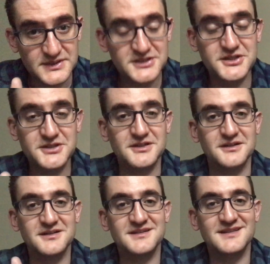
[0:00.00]

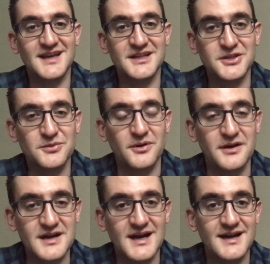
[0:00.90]
sure that you are
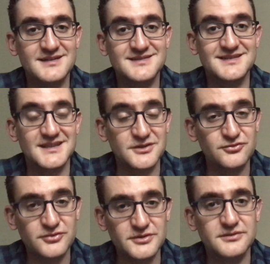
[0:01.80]
not, in
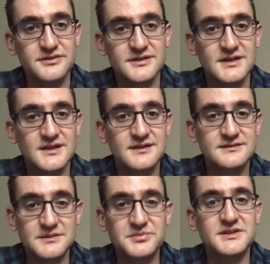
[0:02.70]
truth,
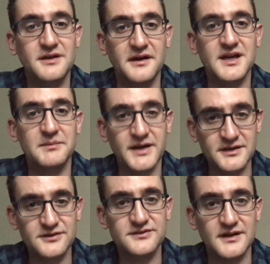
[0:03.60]
simply talking about
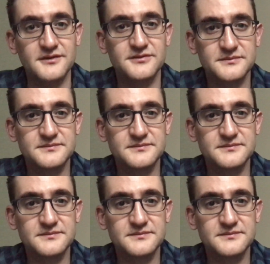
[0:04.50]
yourself.